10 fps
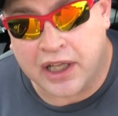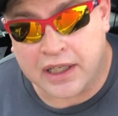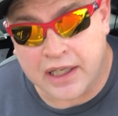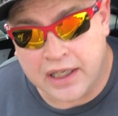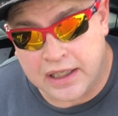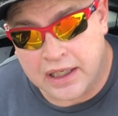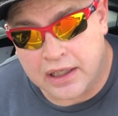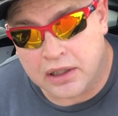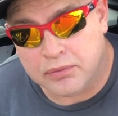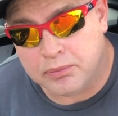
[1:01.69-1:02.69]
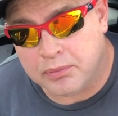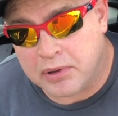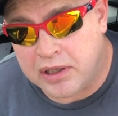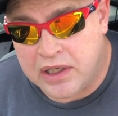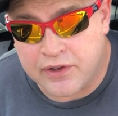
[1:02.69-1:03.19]
like
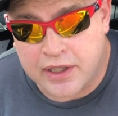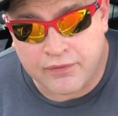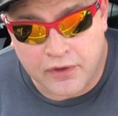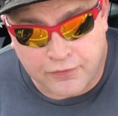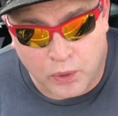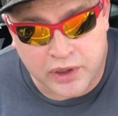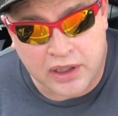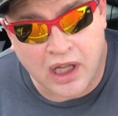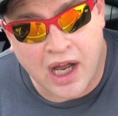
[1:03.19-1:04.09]
even the folding